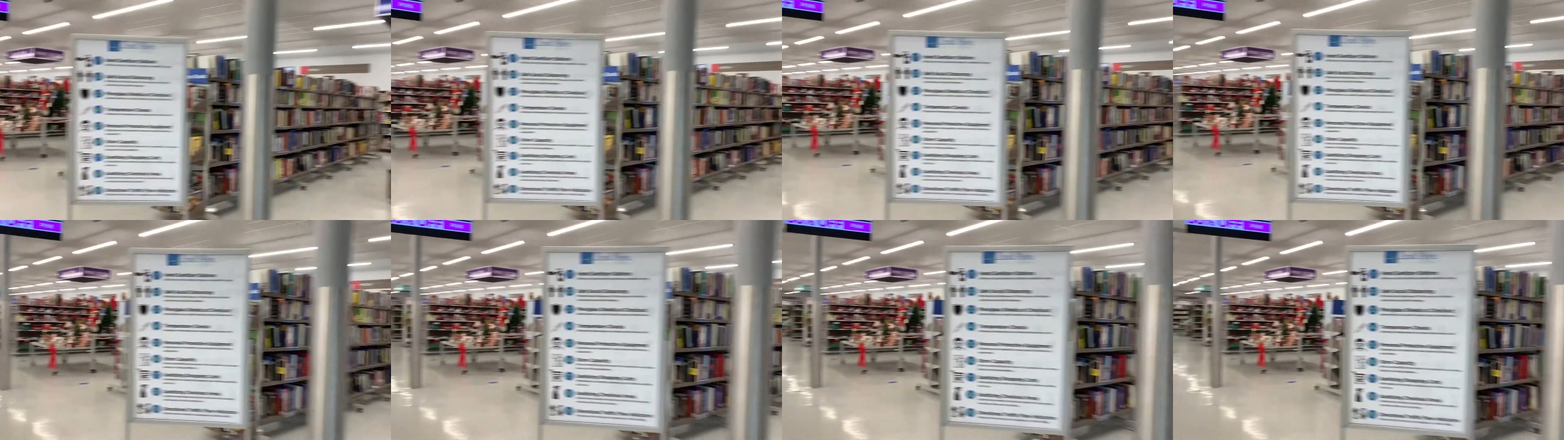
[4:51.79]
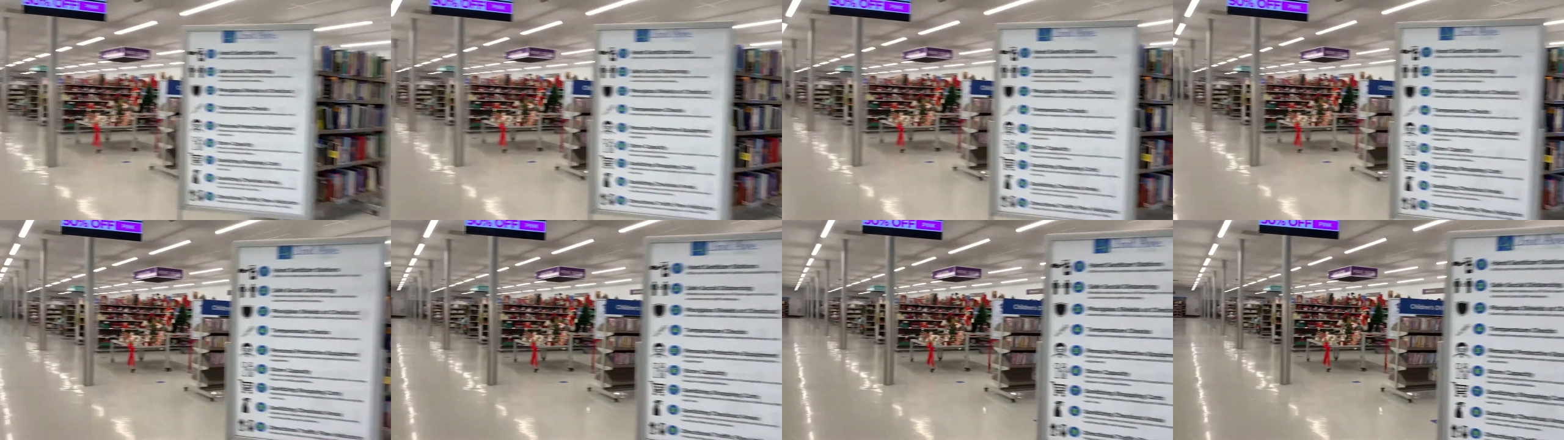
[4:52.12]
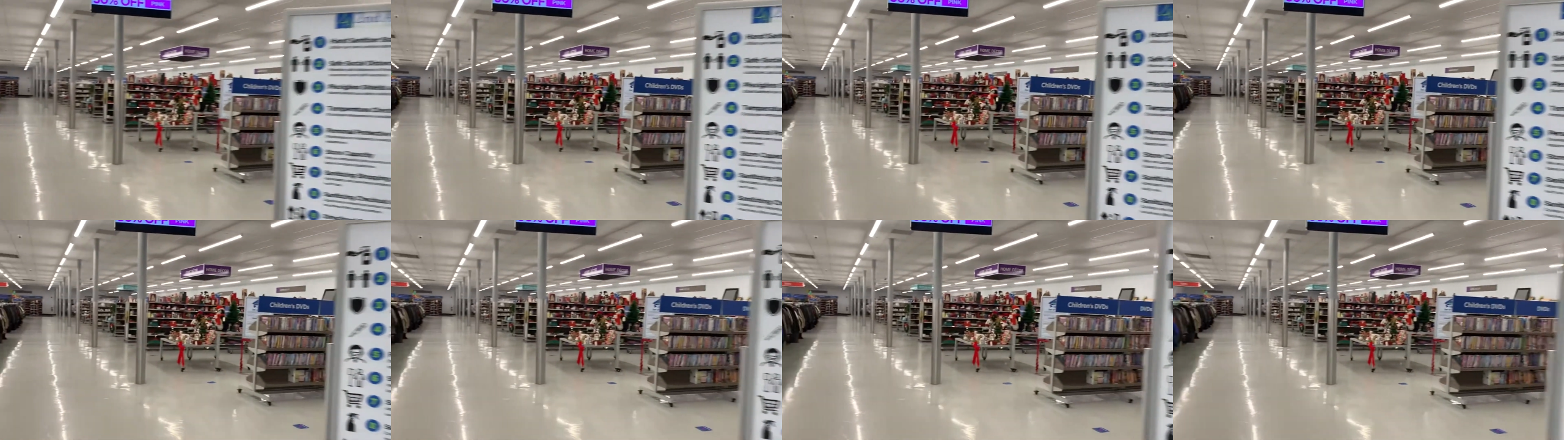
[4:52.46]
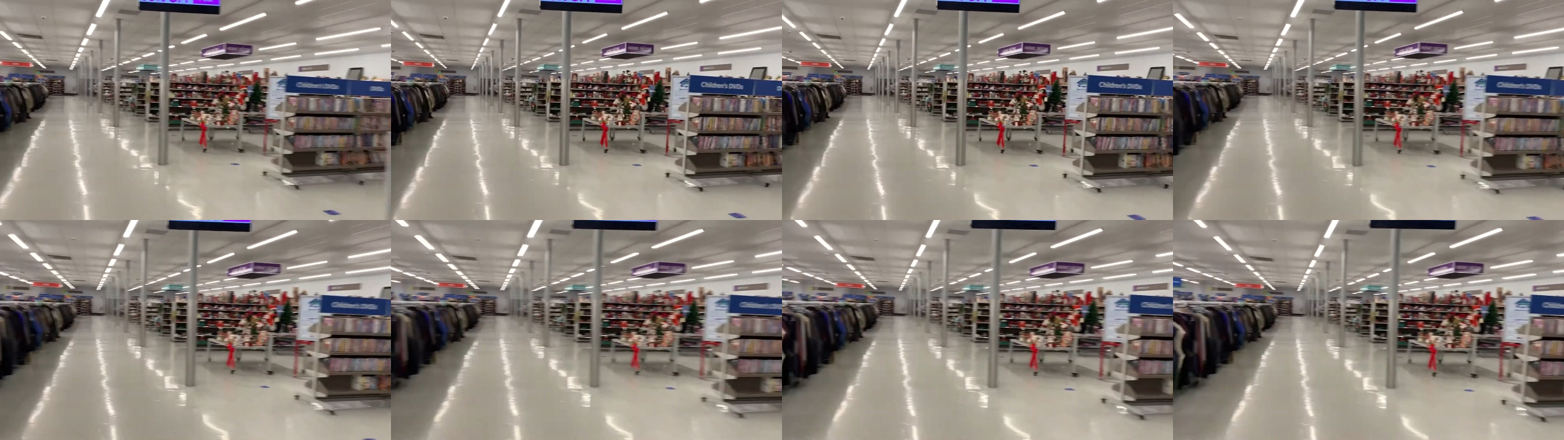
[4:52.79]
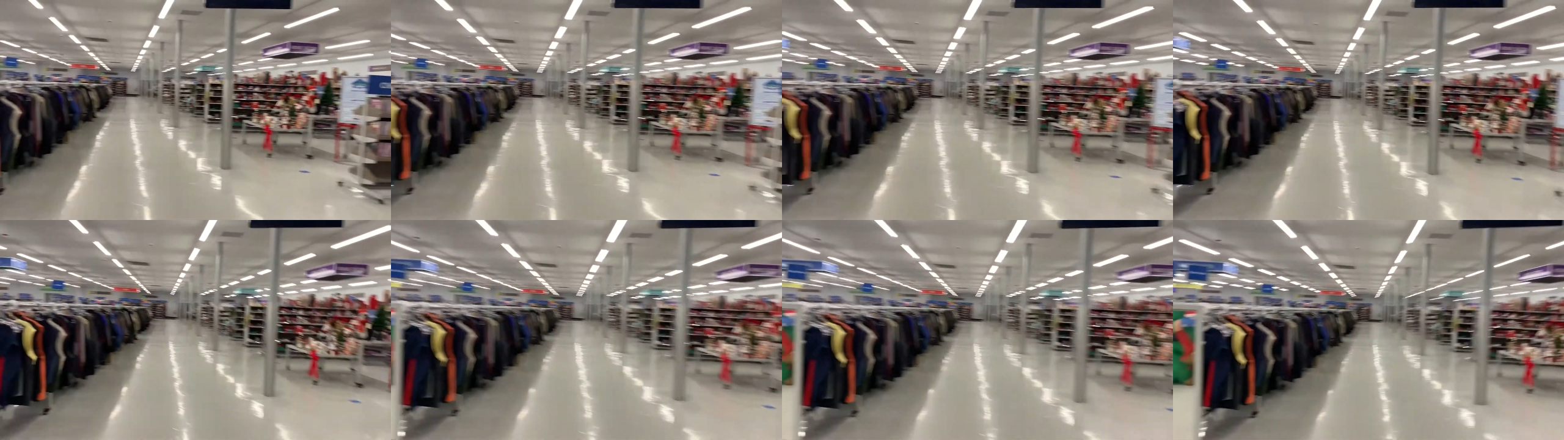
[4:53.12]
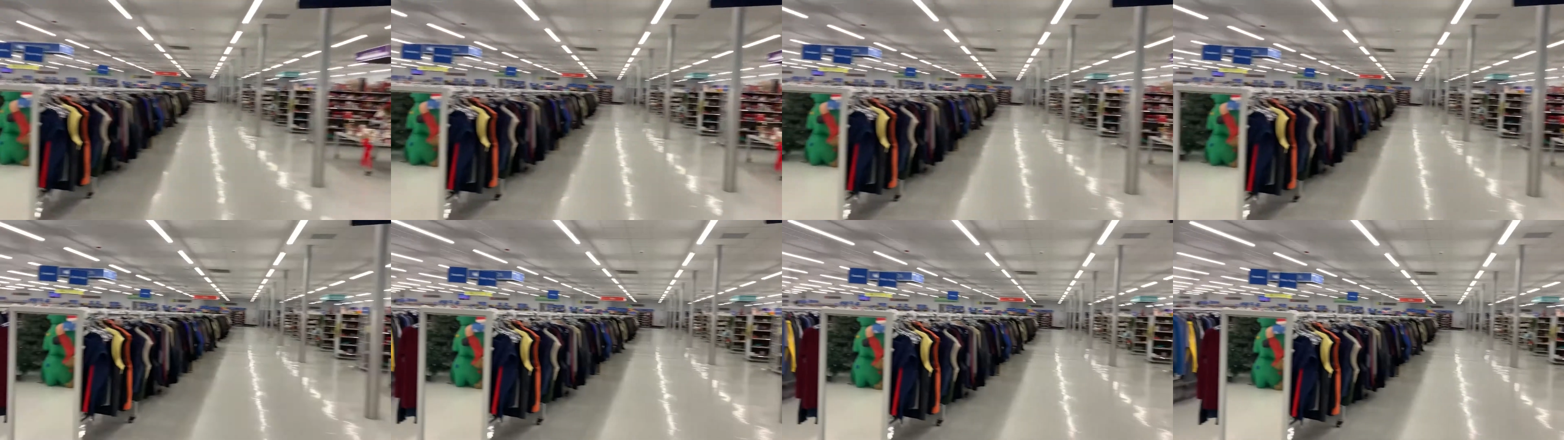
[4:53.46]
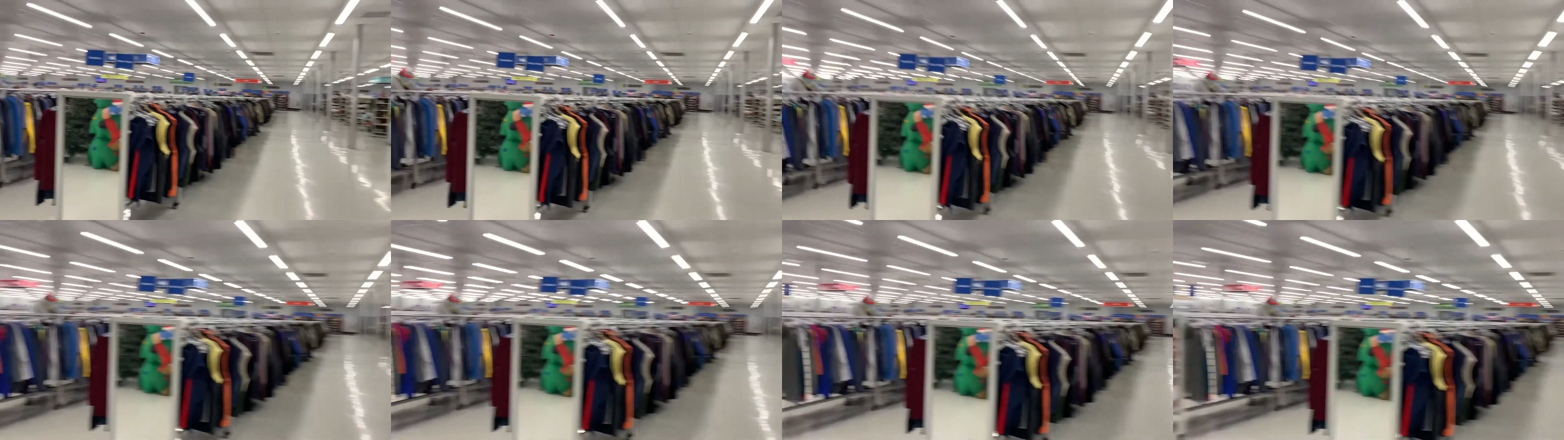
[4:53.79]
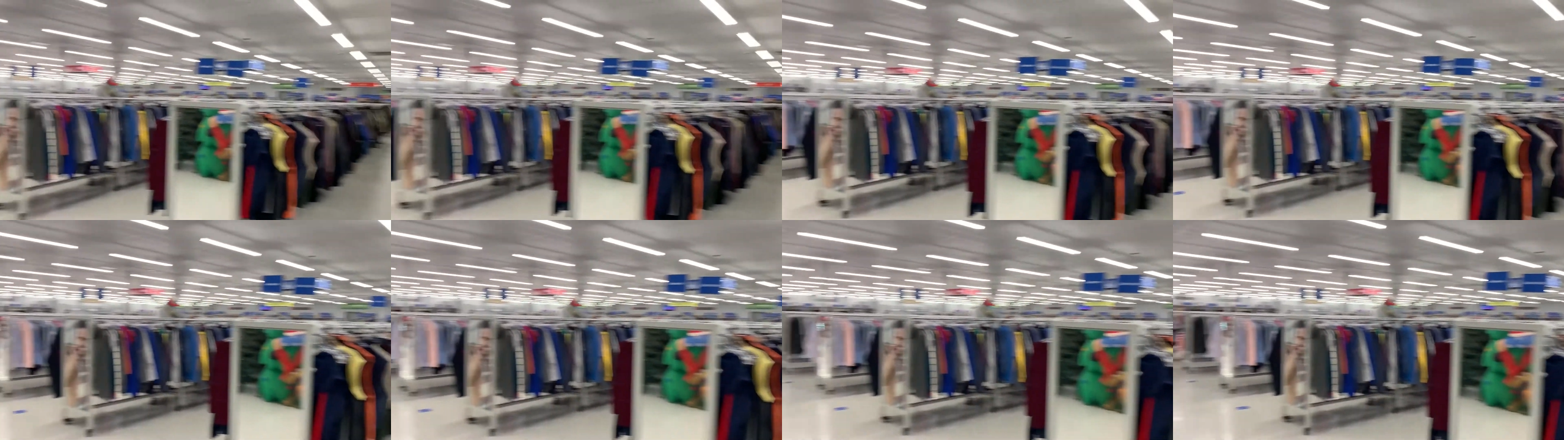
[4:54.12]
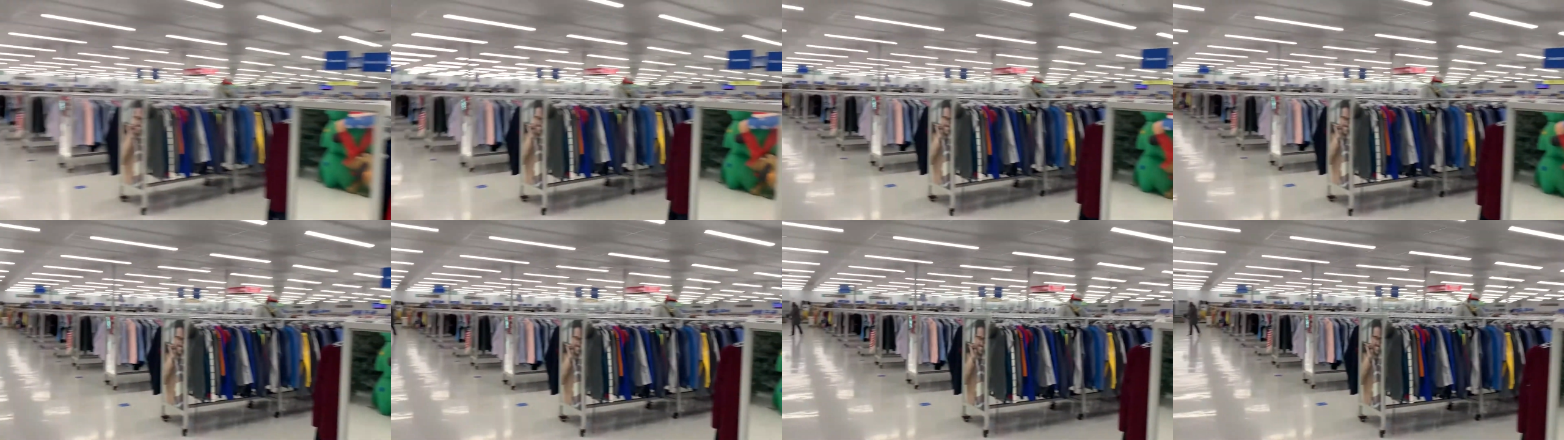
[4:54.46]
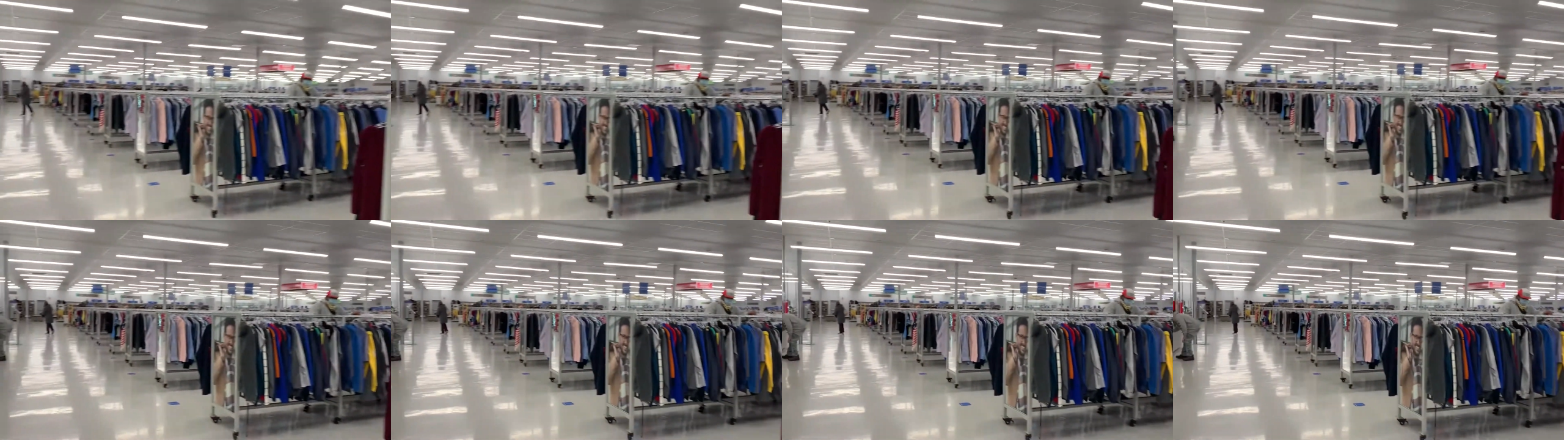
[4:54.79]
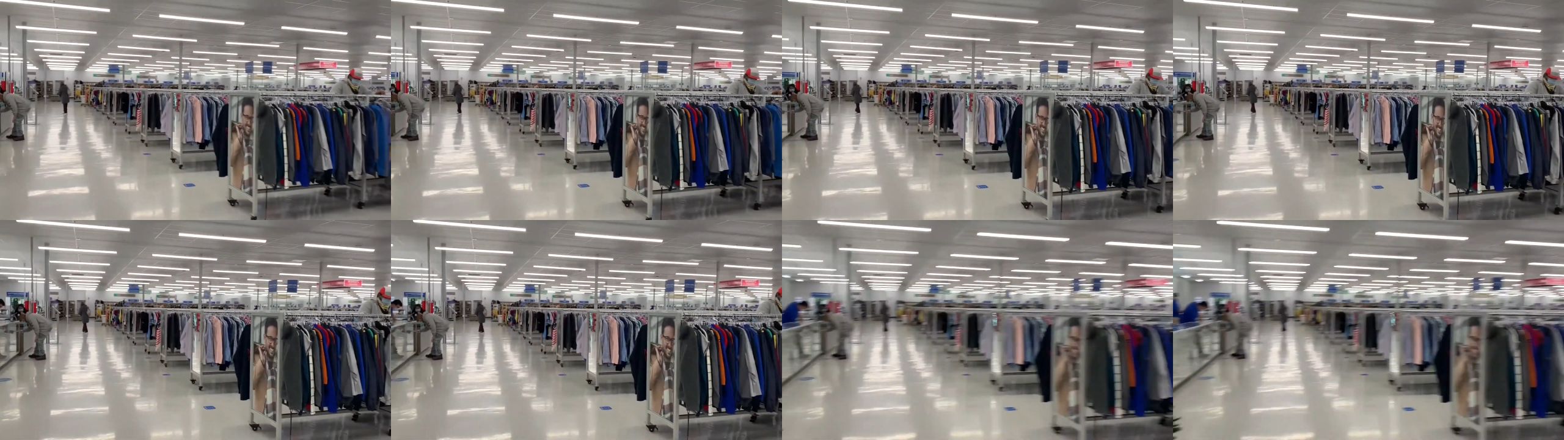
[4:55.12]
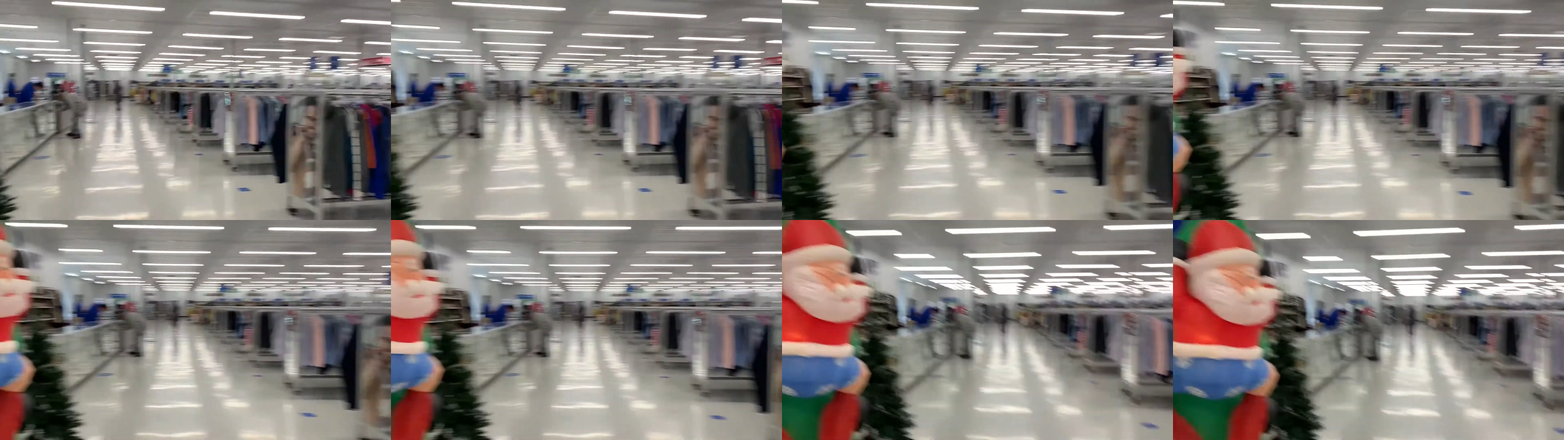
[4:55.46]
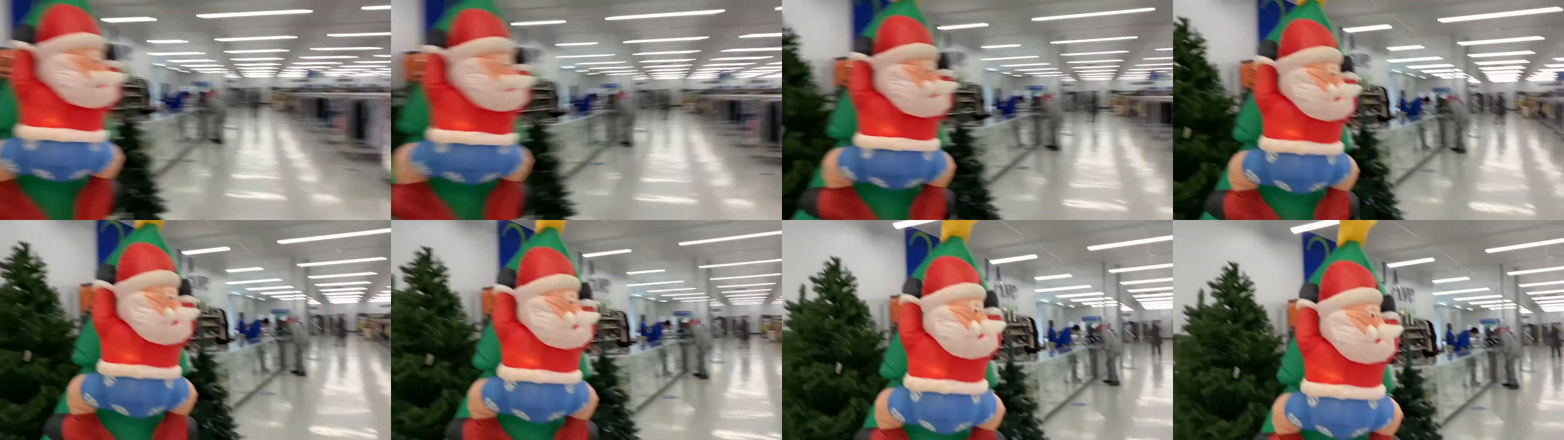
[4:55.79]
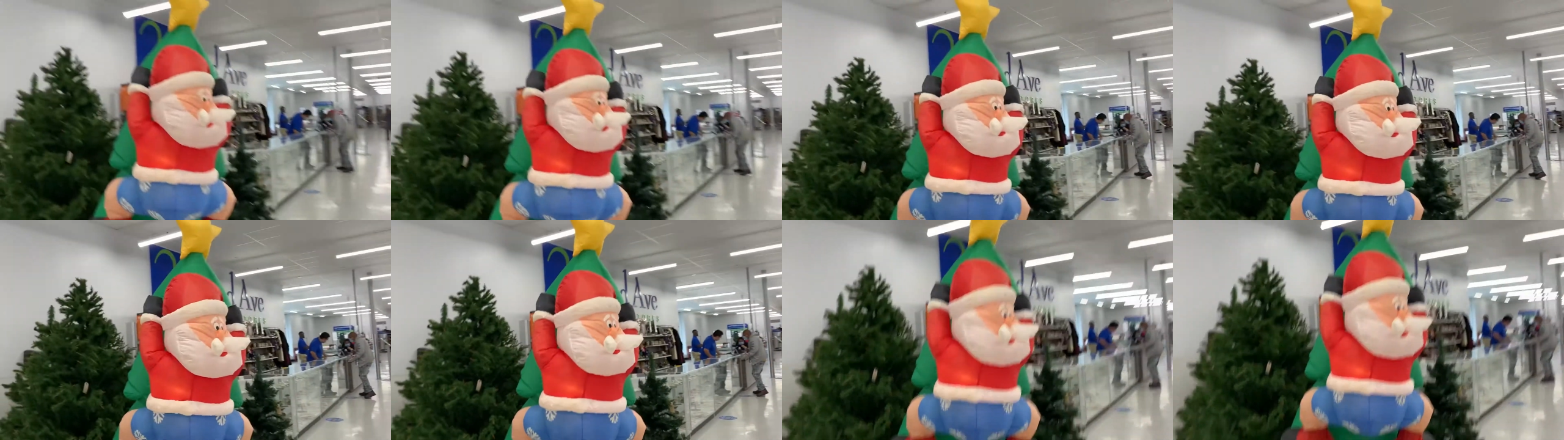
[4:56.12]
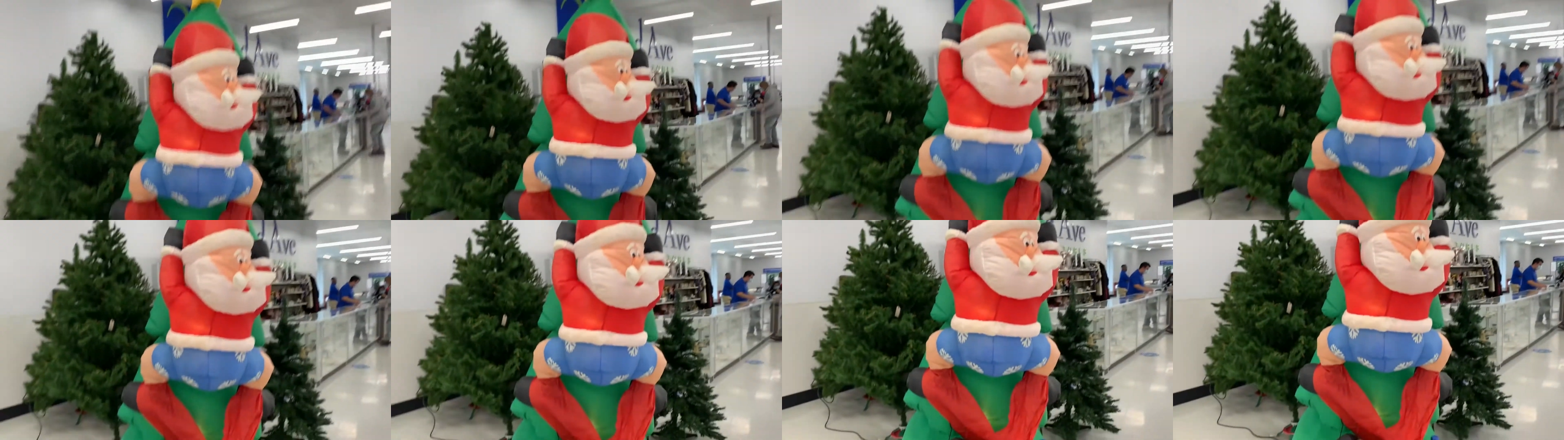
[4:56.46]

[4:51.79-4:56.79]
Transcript: (no speaker visible)